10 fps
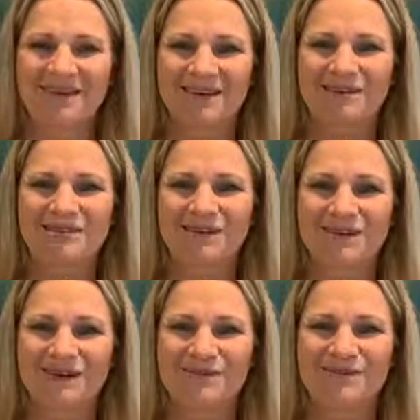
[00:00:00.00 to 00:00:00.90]
and give your
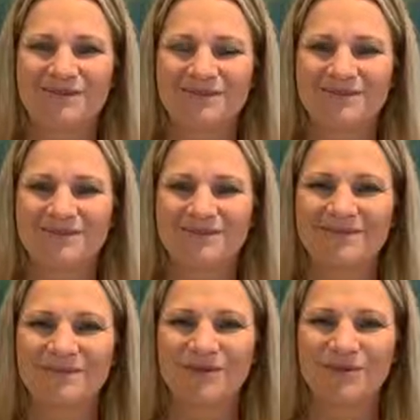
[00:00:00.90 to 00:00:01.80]
life
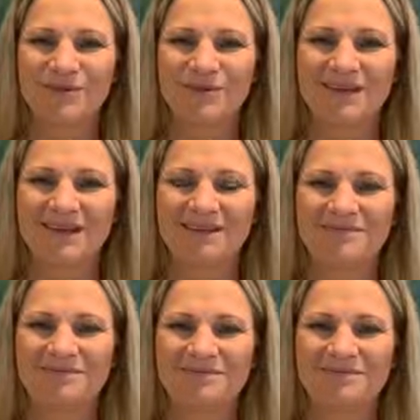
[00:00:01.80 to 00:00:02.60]
new meaning.